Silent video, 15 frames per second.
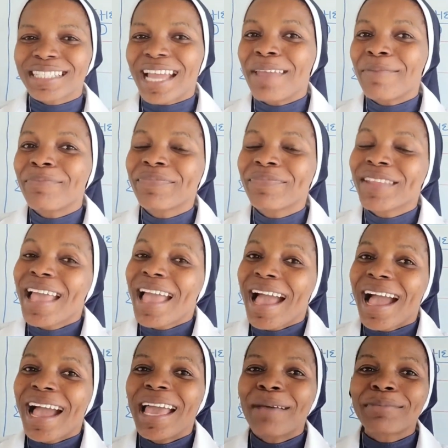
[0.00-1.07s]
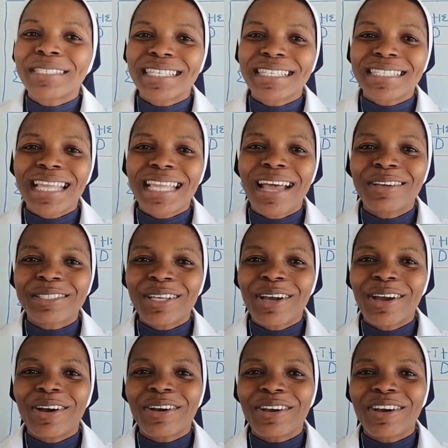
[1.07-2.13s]
time, I am Sister
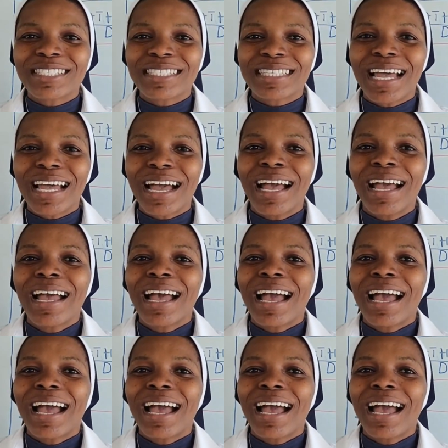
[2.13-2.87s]
Ozor Augusta.